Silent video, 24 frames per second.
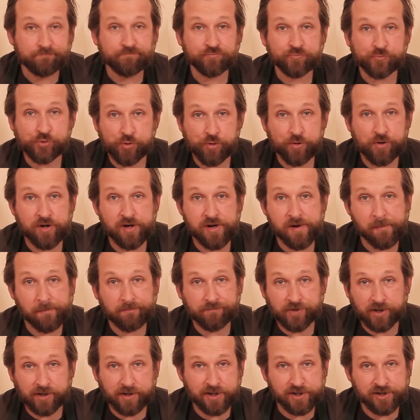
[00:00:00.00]
Truly
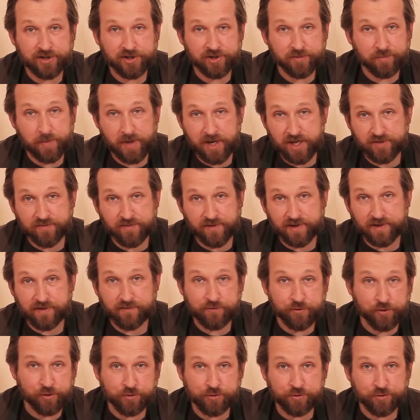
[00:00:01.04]
delicious, best thing I've
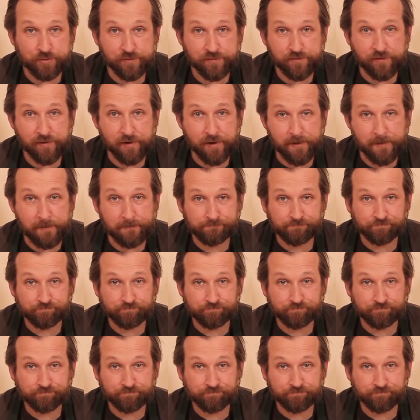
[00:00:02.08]
cooked so far.